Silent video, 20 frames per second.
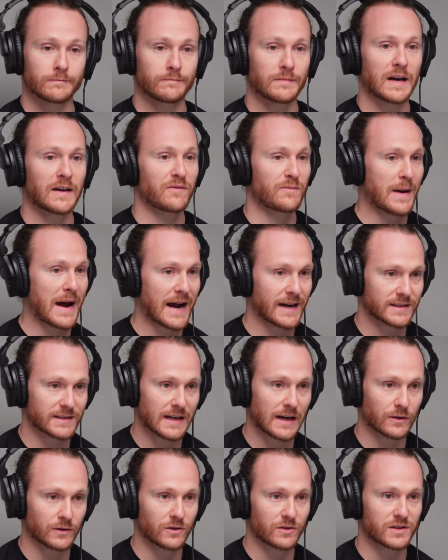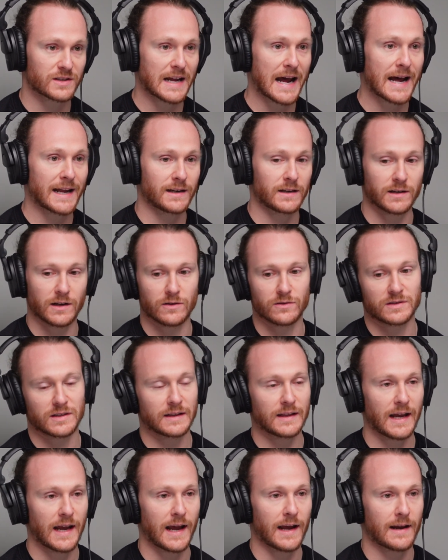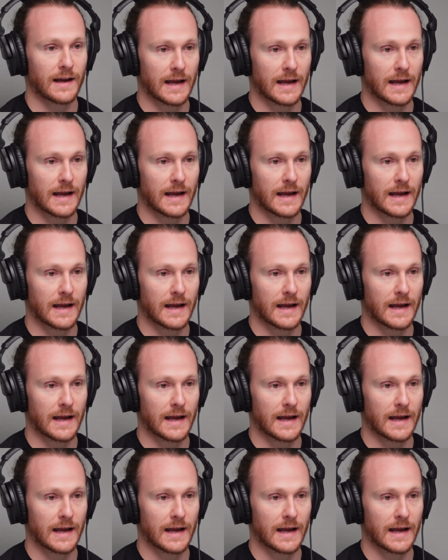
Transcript: have maxed out their statin dose and they